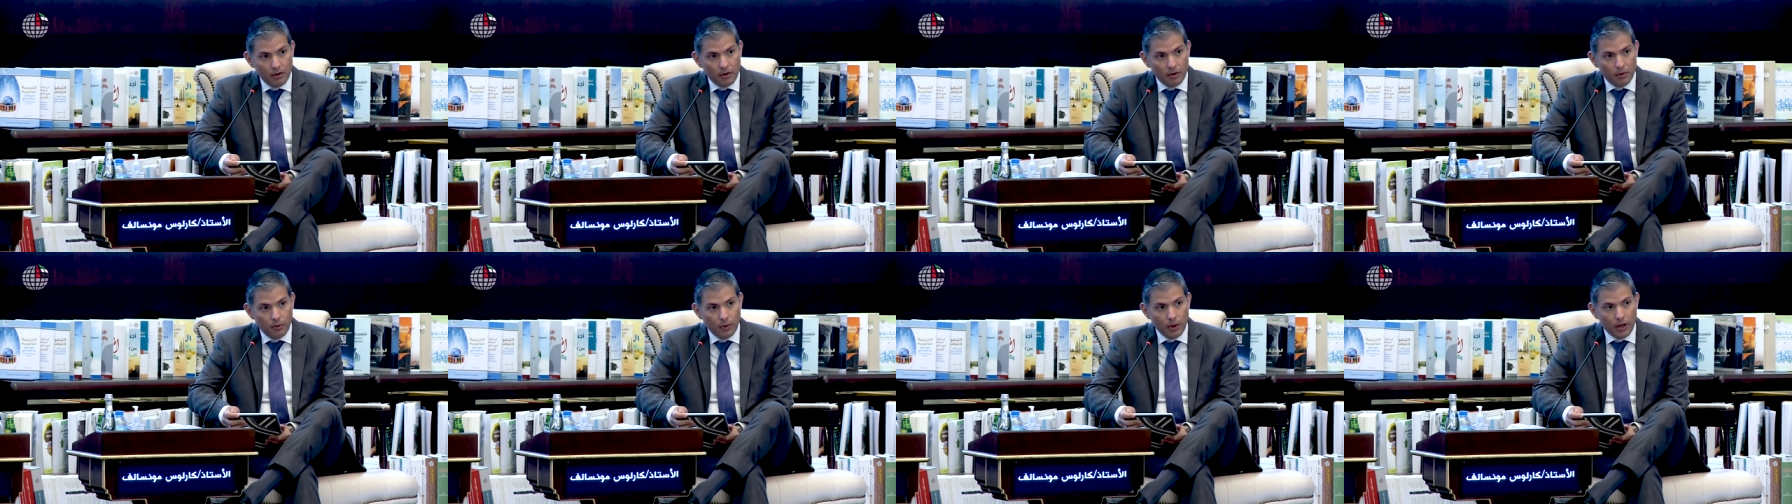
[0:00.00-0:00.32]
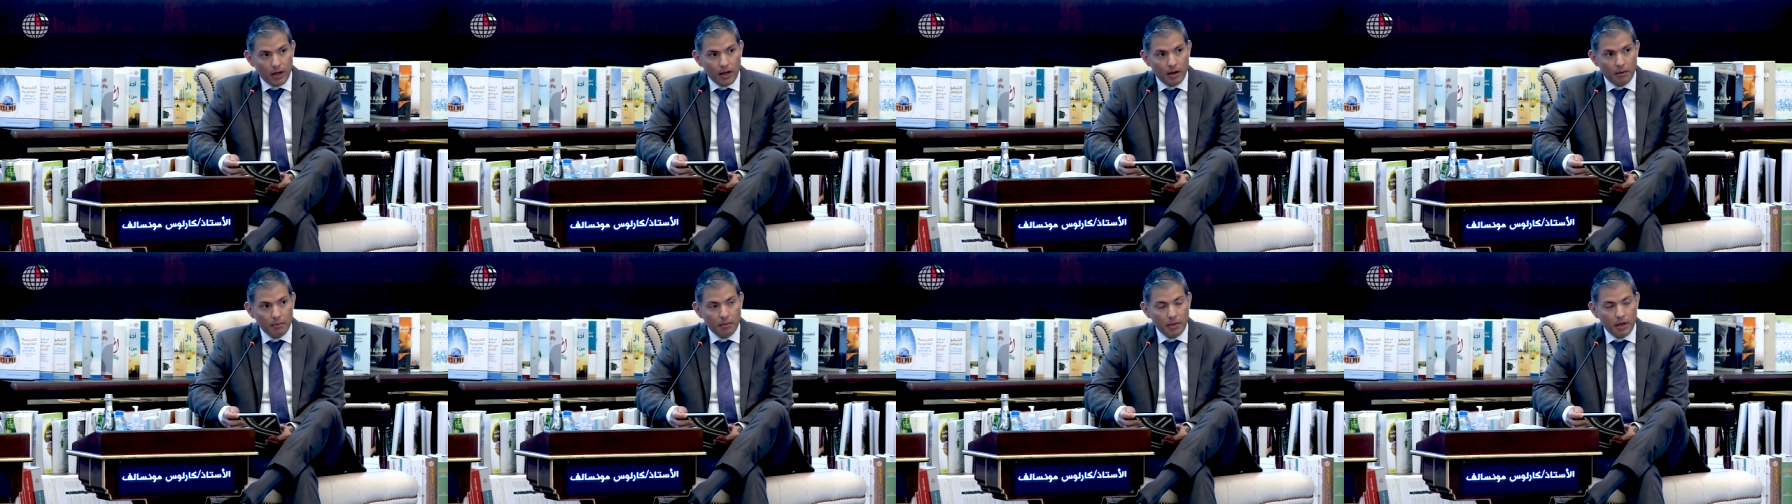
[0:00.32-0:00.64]
We
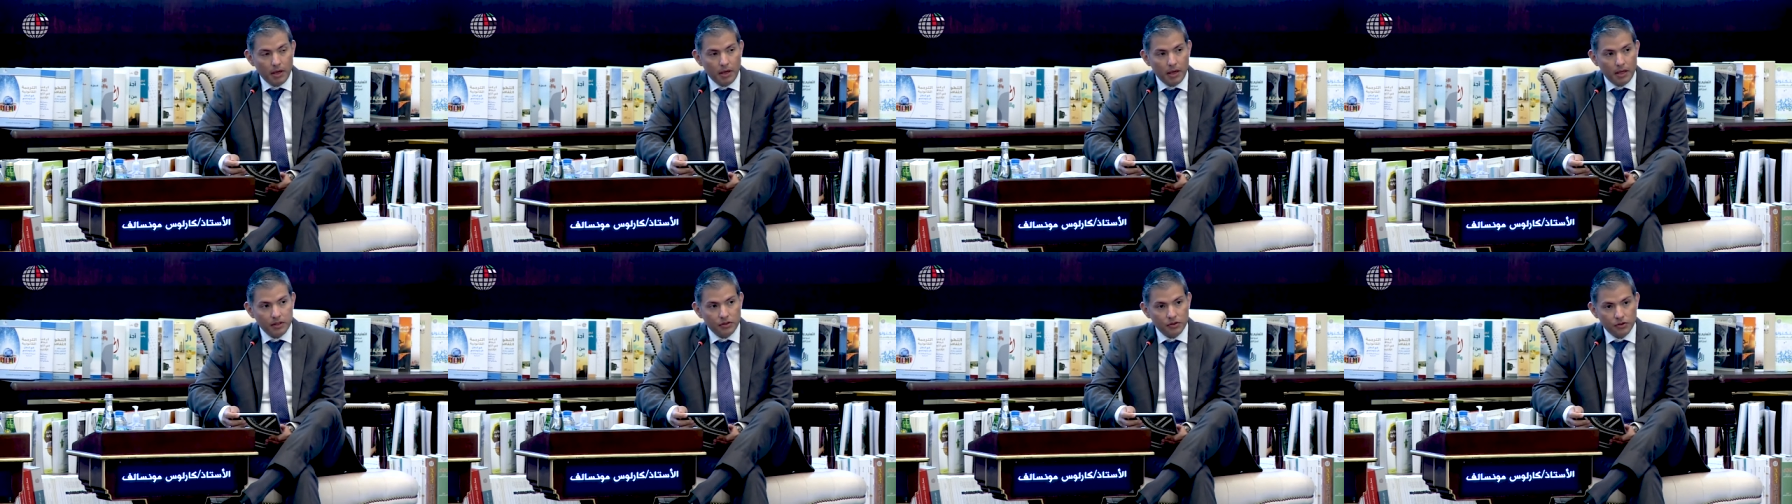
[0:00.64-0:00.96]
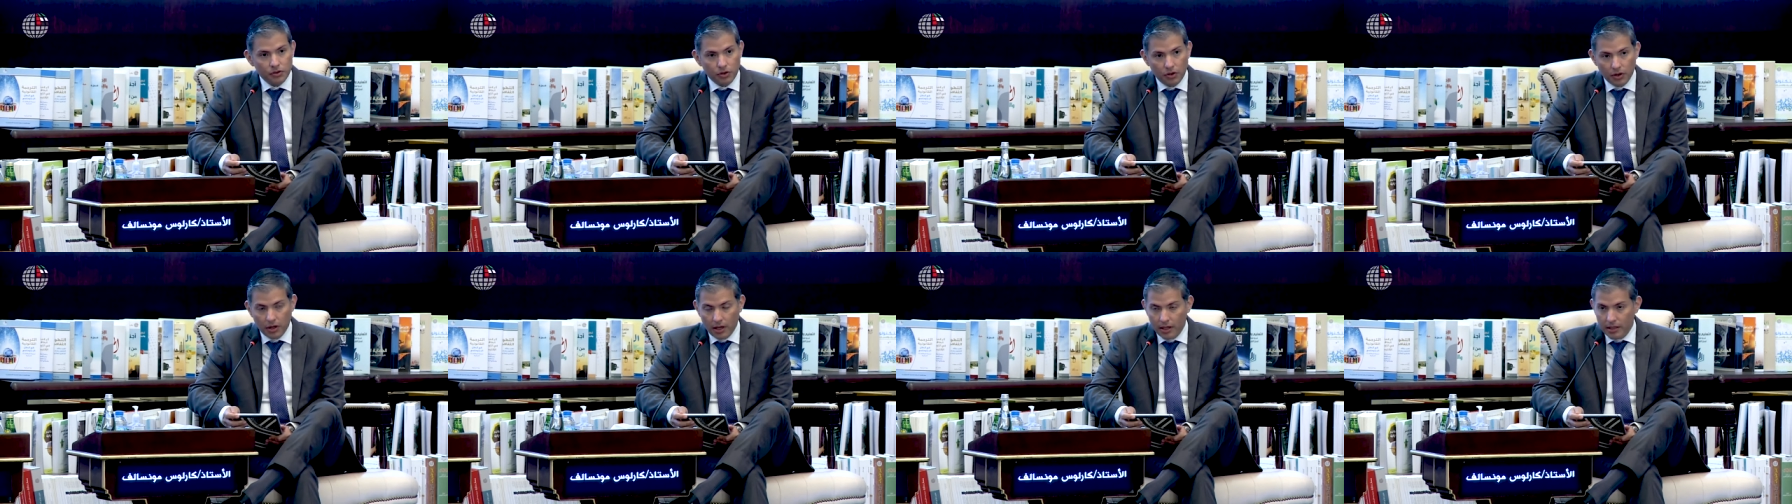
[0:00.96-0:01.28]
can be
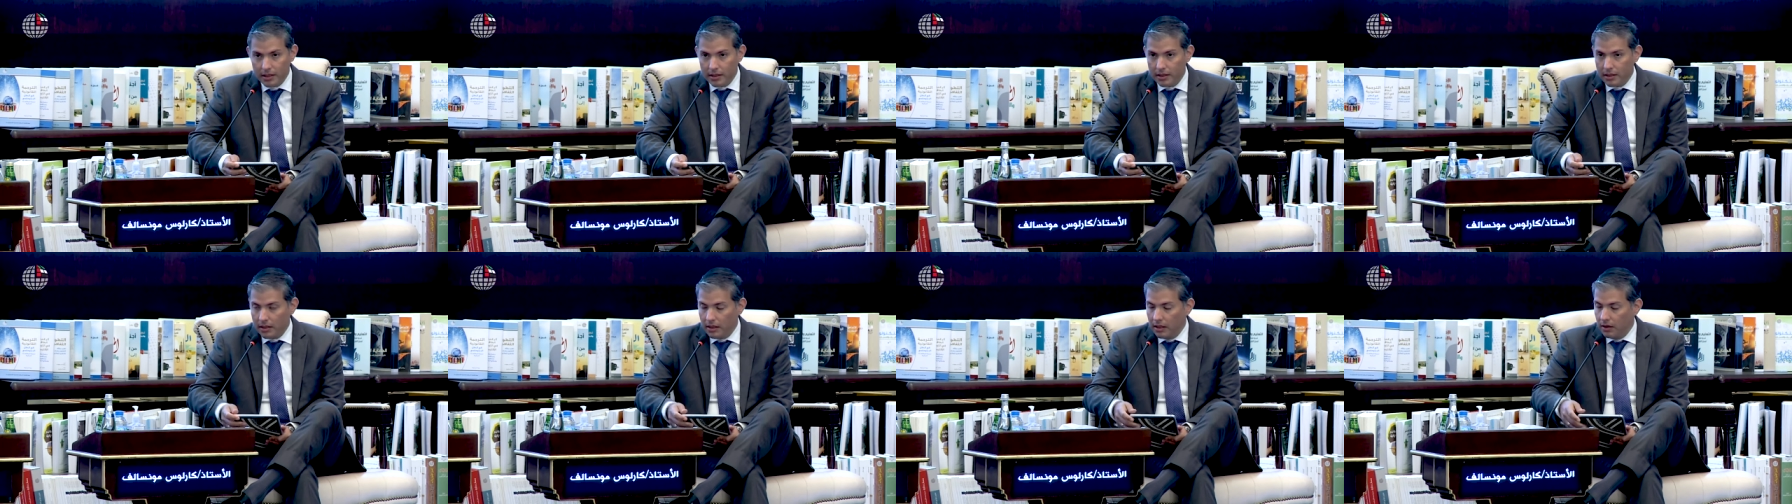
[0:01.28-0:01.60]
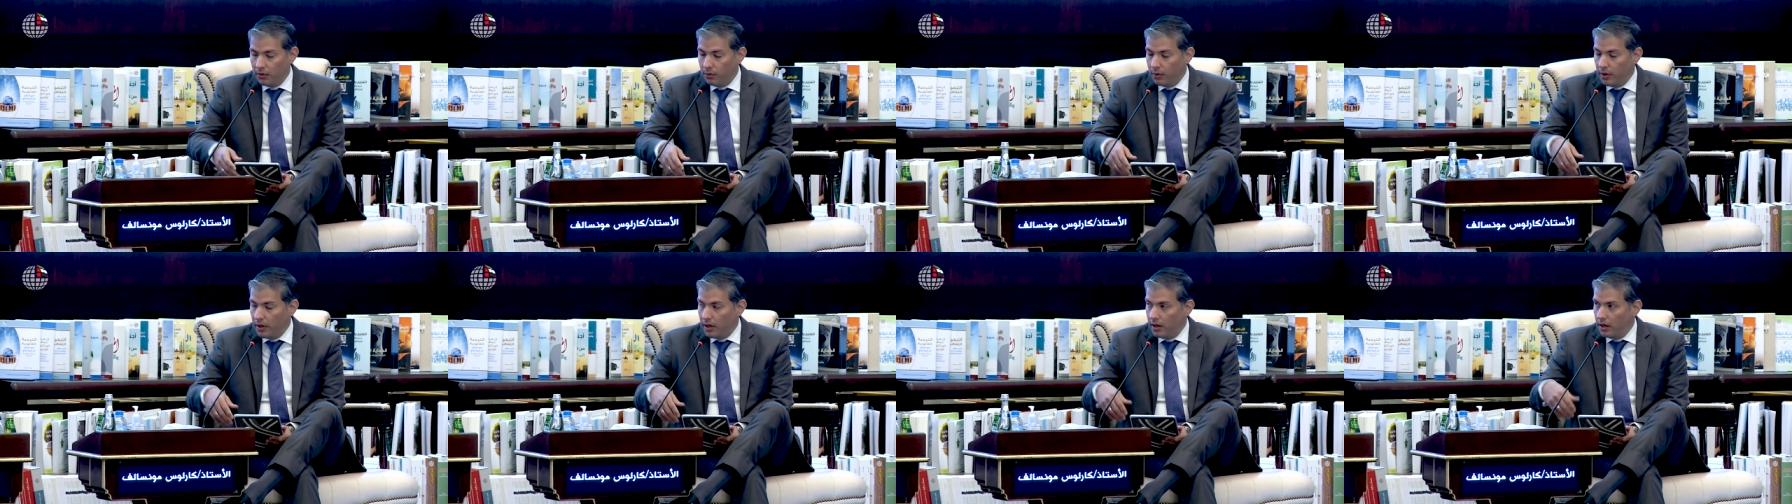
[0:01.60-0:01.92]
strongest if
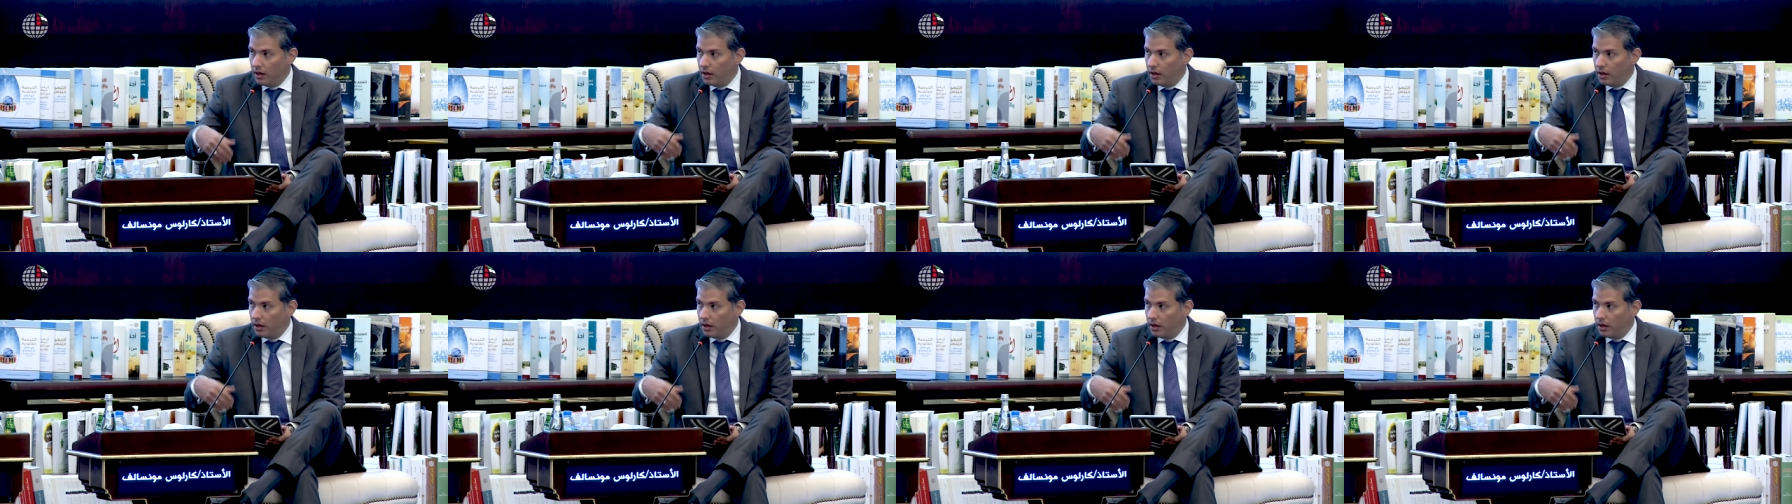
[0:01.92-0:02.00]
we